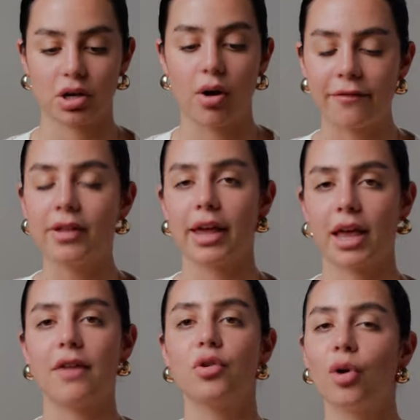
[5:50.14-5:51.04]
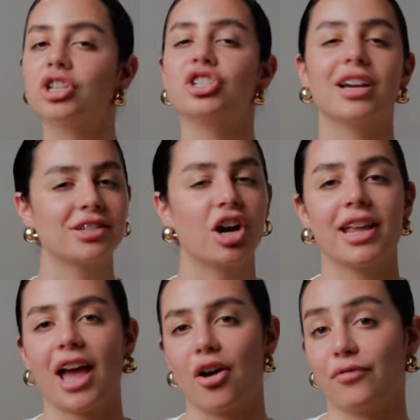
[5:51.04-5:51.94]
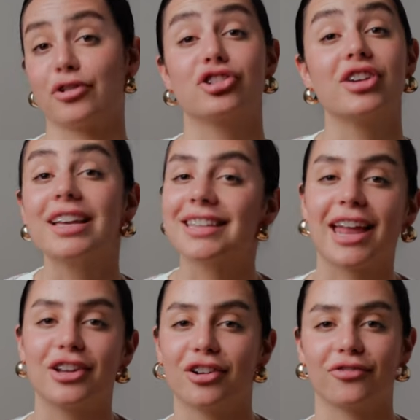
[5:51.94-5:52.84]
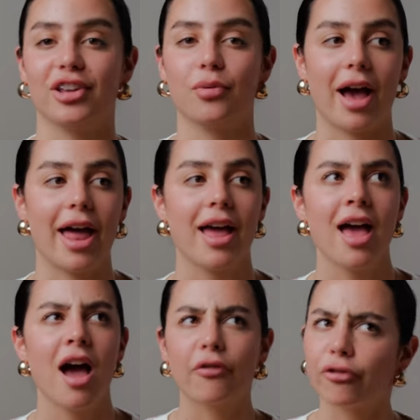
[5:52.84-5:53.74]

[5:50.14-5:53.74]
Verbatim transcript: So I feel like if you are just starting out, if you're just getting your feet wet, a